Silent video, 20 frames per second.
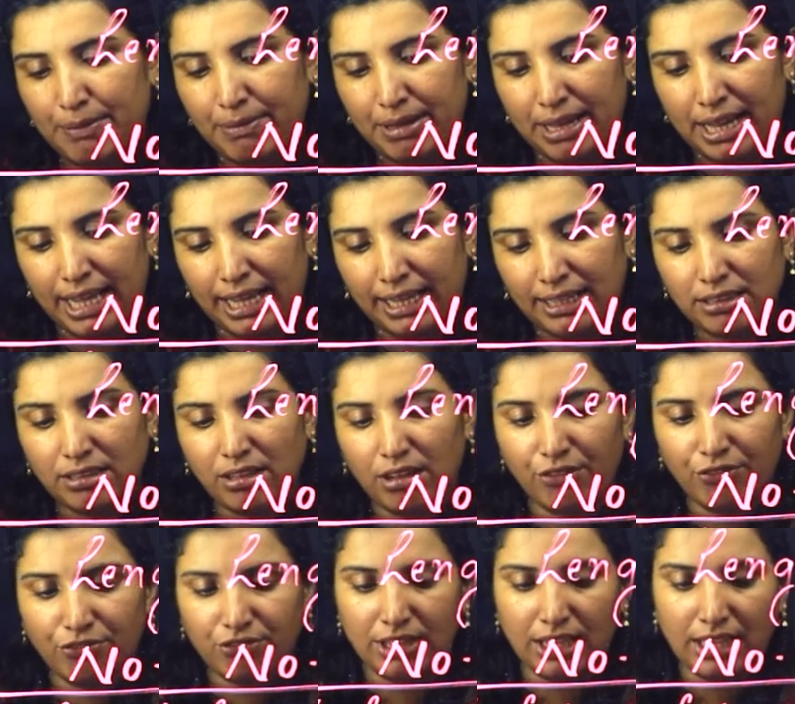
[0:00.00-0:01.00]
Length
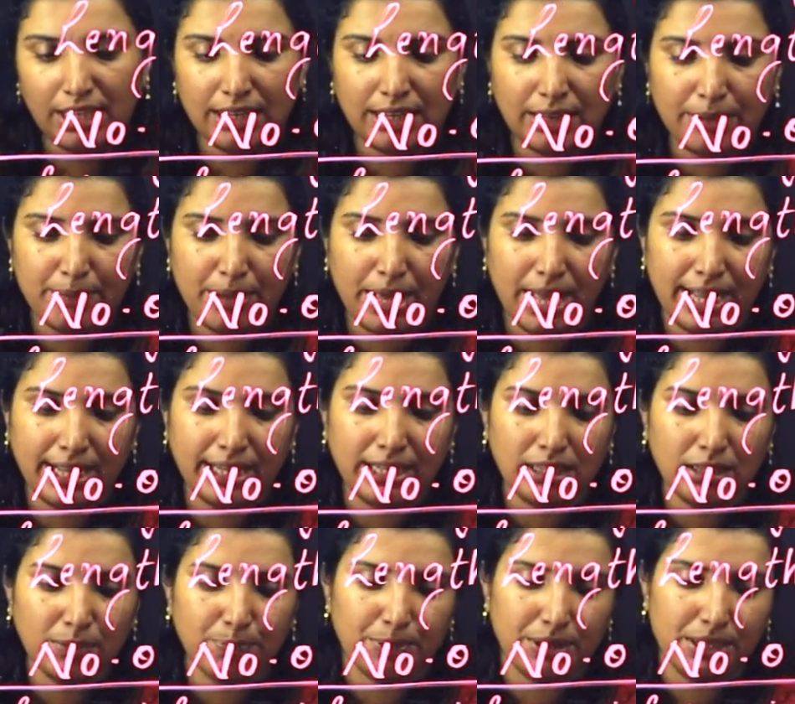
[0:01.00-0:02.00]
of the
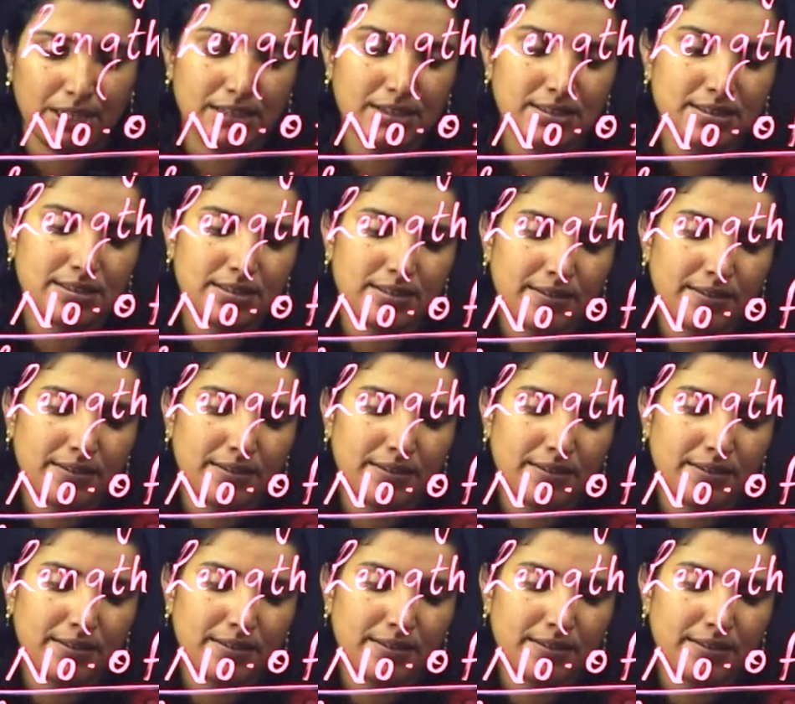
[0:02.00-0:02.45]
remaining piece.